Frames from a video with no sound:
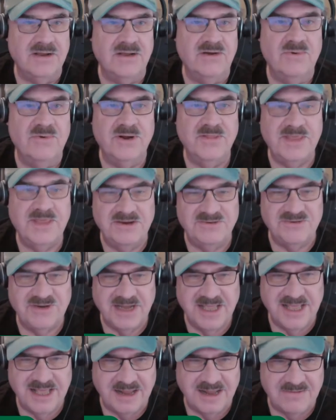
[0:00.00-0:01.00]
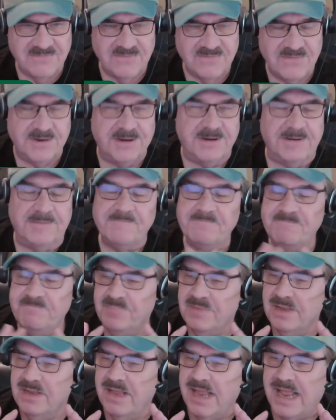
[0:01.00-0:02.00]
uh, northeastern california
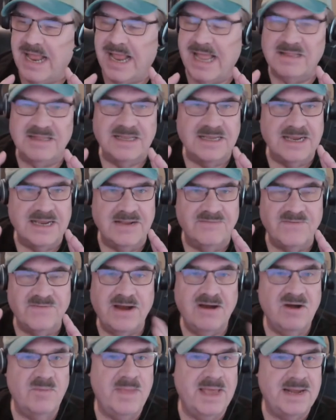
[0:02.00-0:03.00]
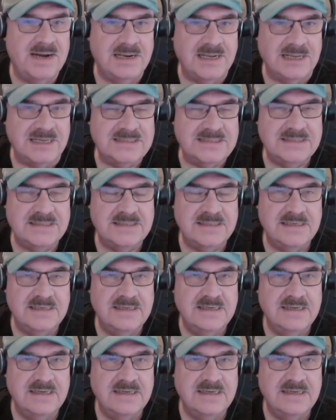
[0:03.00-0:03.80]
and the environmentalists